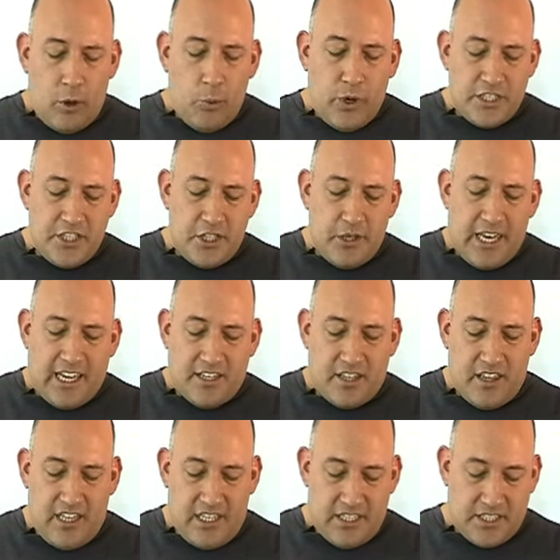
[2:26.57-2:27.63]
Once you get
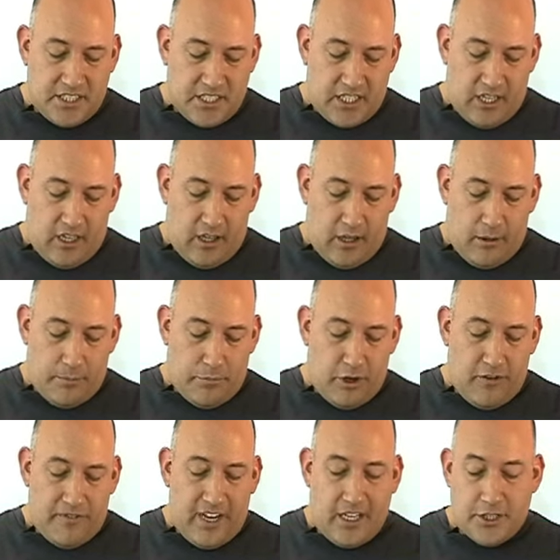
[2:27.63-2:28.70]
these
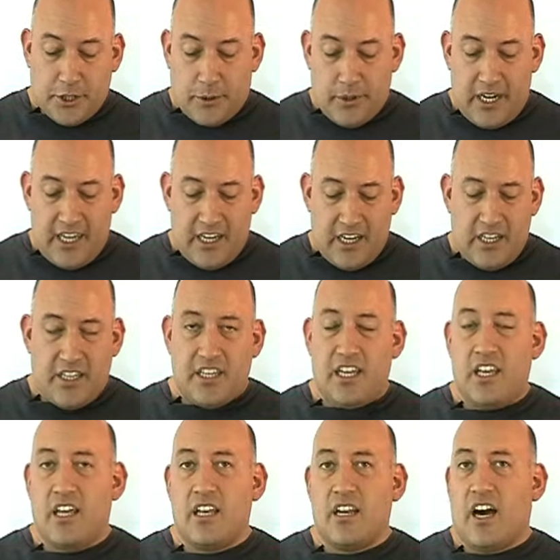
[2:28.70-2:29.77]
profiles created
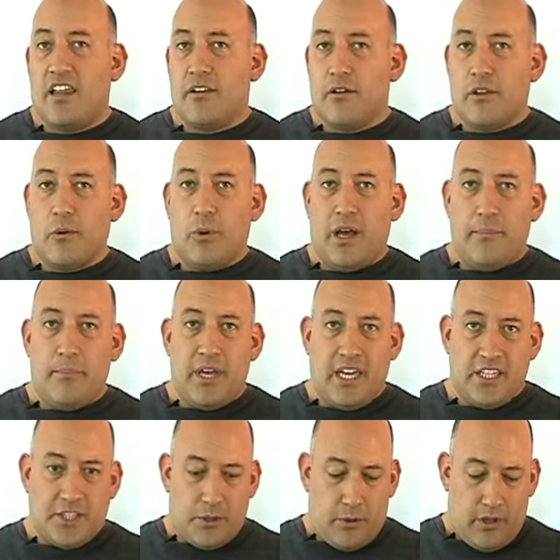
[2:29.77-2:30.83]
in either the
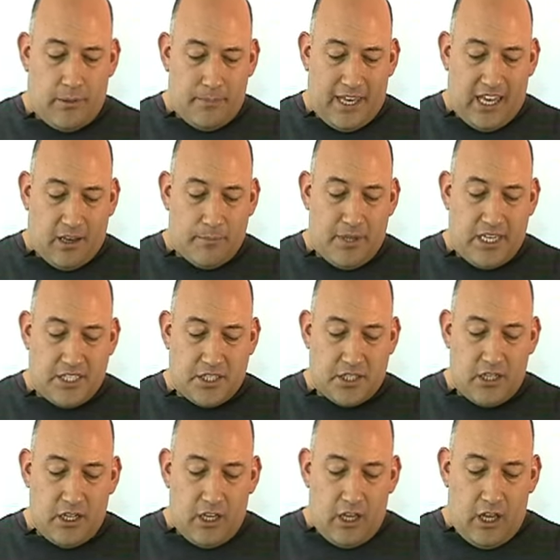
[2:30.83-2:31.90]
web-based or the Mac-based
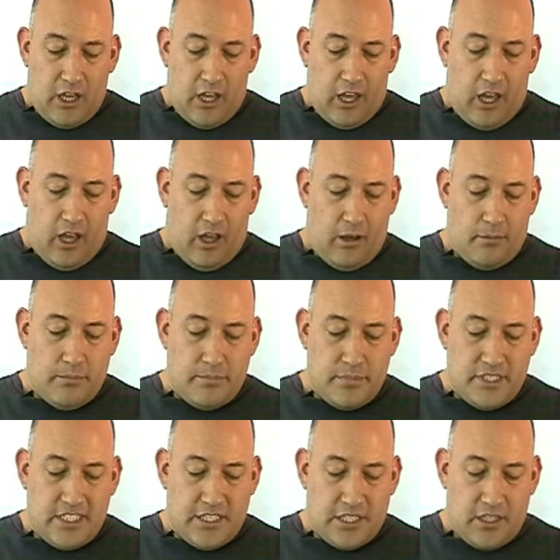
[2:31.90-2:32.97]

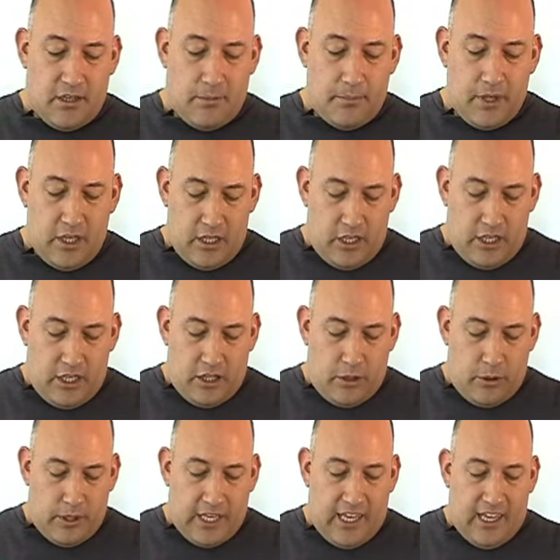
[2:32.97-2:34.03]
system,
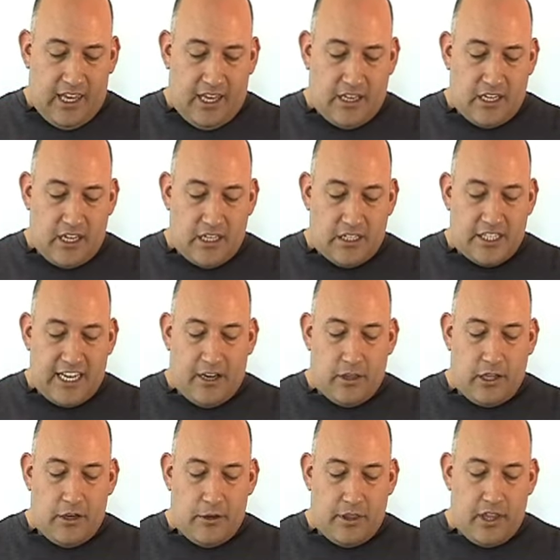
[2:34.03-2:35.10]
you can
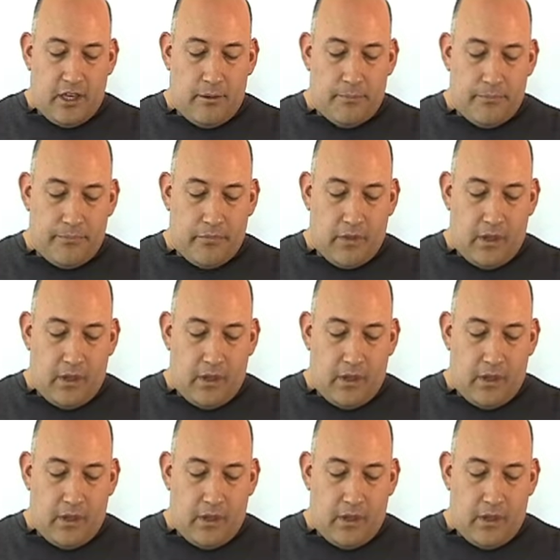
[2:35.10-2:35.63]
download them